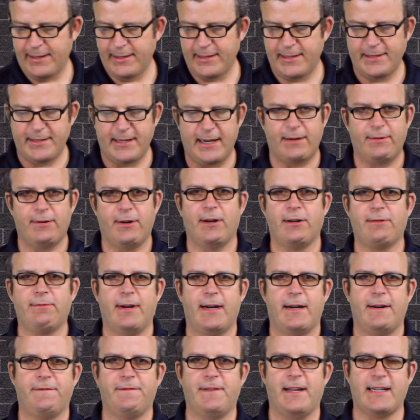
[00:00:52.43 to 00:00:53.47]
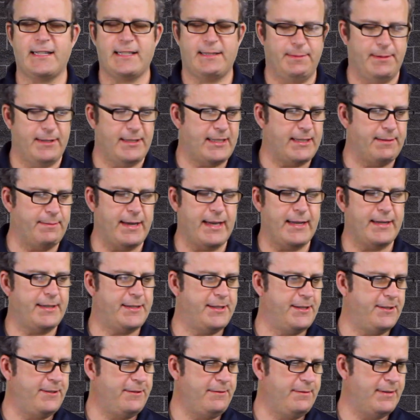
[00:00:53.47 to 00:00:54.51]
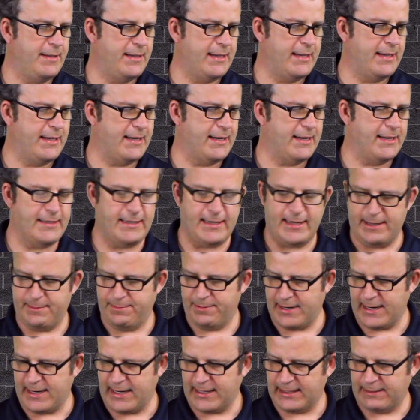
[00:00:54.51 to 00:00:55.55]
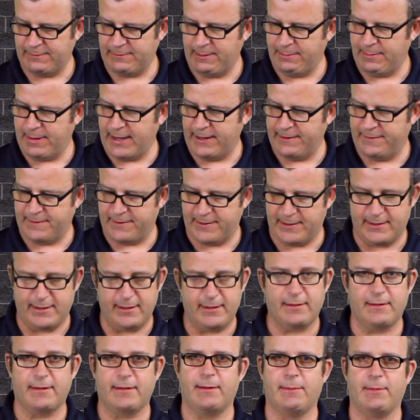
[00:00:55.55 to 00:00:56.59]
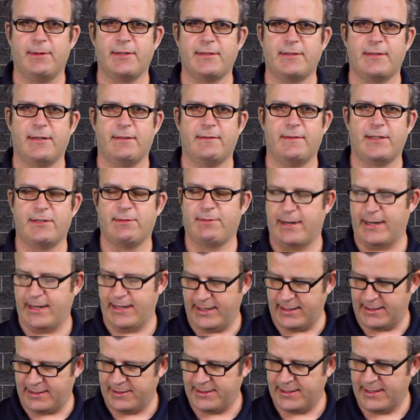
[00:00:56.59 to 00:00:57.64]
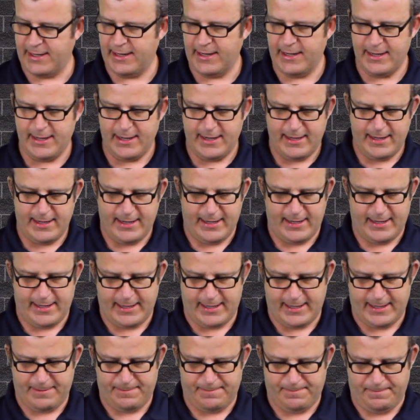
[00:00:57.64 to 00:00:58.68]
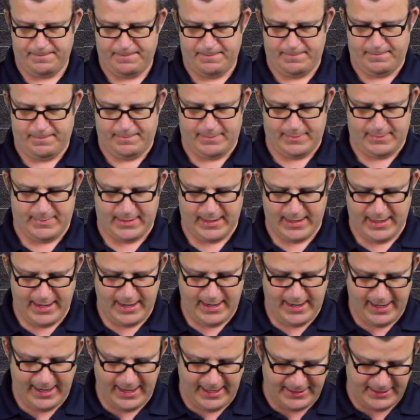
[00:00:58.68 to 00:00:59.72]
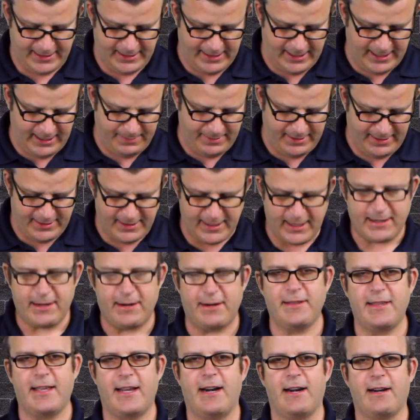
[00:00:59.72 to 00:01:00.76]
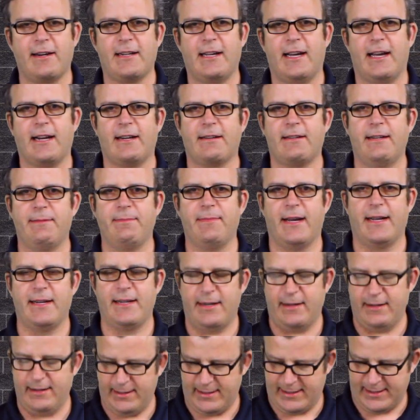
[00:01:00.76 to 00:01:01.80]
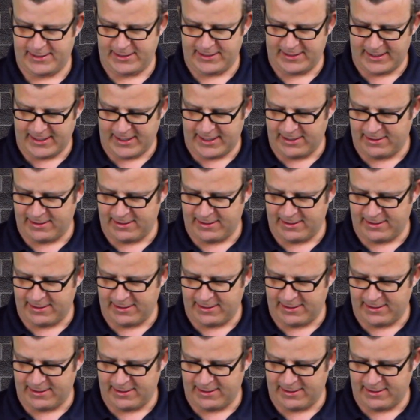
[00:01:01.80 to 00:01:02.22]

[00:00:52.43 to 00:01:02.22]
this is our Roadware Flexible Cement II. It is a product that we made for, oh, almost over 20 years. Um, it's a little bit thicker than our concrete mender, as you're going to